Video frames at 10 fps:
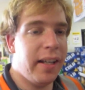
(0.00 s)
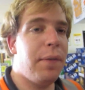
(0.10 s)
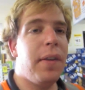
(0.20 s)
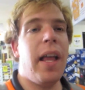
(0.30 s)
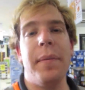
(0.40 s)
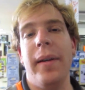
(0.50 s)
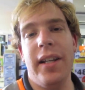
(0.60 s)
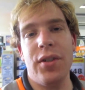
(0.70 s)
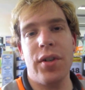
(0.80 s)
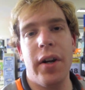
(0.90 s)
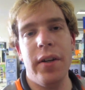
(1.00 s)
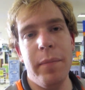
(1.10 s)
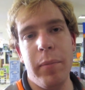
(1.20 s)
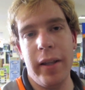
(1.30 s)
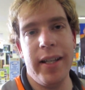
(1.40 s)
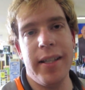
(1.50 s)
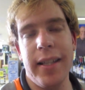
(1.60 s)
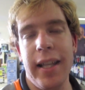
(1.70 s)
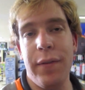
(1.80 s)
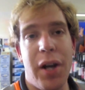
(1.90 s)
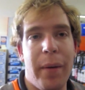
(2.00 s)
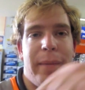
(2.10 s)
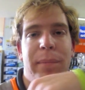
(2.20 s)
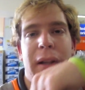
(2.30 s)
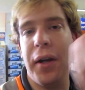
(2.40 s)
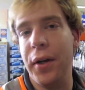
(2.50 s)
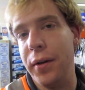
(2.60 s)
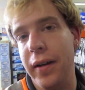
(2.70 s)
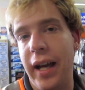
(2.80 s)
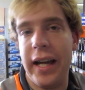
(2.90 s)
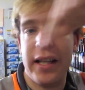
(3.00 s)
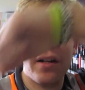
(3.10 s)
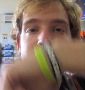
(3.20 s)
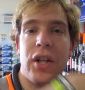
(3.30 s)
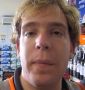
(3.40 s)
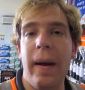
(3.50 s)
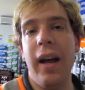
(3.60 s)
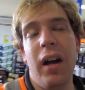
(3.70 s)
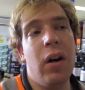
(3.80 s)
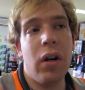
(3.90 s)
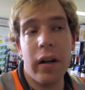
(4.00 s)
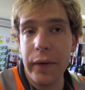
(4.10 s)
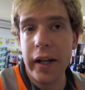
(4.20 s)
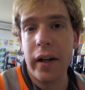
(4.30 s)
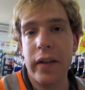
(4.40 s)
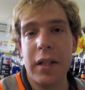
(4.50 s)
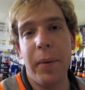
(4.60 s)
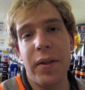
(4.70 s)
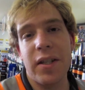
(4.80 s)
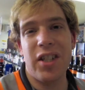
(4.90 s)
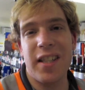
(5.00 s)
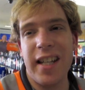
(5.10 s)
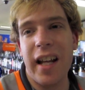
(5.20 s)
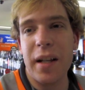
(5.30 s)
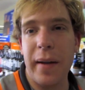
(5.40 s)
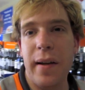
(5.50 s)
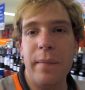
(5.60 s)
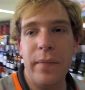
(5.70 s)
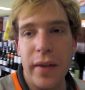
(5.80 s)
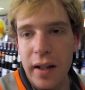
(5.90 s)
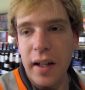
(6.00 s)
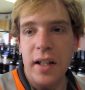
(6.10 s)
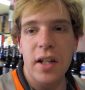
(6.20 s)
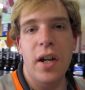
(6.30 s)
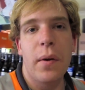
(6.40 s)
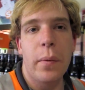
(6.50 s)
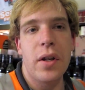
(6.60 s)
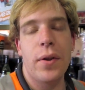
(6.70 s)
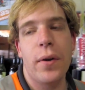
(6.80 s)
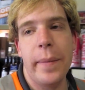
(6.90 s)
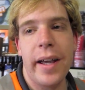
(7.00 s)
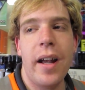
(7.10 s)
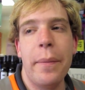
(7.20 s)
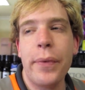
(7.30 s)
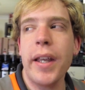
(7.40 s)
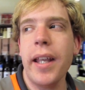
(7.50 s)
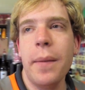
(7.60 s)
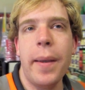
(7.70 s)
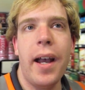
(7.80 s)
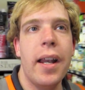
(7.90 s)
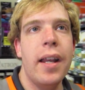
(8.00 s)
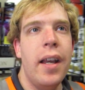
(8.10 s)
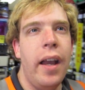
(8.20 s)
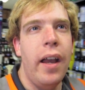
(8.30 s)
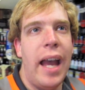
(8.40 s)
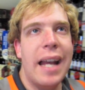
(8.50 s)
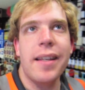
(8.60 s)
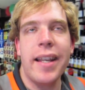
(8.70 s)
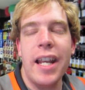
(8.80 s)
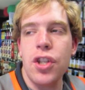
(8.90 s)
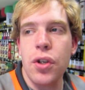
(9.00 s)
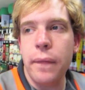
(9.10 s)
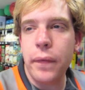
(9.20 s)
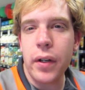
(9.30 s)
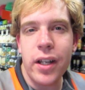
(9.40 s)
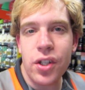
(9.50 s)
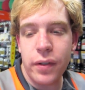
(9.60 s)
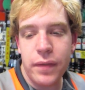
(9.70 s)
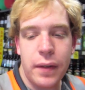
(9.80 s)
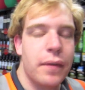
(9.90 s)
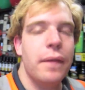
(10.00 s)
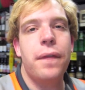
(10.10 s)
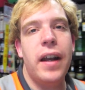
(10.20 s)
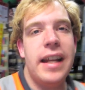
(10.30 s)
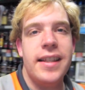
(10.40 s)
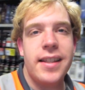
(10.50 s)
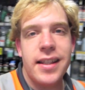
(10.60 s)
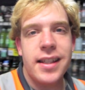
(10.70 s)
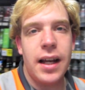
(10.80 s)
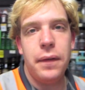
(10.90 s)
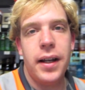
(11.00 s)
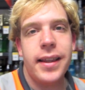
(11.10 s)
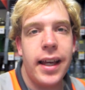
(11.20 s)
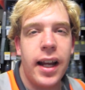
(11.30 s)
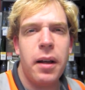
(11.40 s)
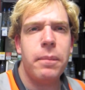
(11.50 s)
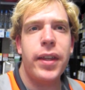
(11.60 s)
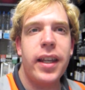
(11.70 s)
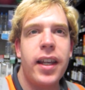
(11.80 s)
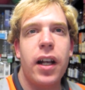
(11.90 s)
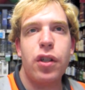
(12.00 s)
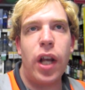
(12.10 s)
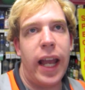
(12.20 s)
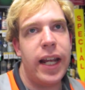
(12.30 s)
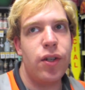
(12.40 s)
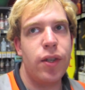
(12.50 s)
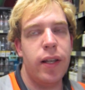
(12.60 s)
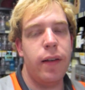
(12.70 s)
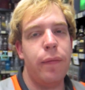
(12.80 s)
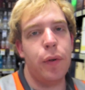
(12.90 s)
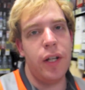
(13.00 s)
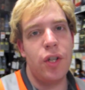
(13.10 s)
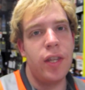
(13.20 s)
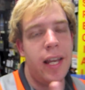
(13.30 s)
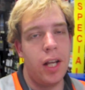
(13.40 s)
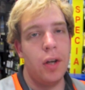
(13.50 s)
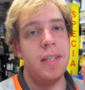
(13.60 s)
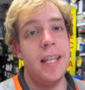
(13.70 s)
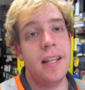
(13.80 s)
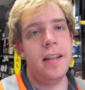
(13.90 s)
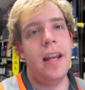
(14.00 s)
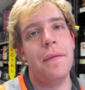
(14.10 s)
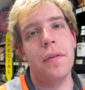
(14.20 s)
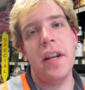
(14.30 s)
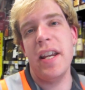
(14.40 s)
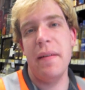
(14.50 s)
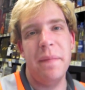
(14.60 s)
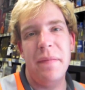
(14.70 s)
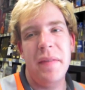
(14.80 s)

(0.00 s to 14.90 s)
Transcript: If you like my intro, please leave a comment below in the crutch bar or a video response just telling me, you know, what you thought about it. I'm thinking about, as I get new footage of different friends and stuff like that, I'm thinking I'll change the footage that goes in it every,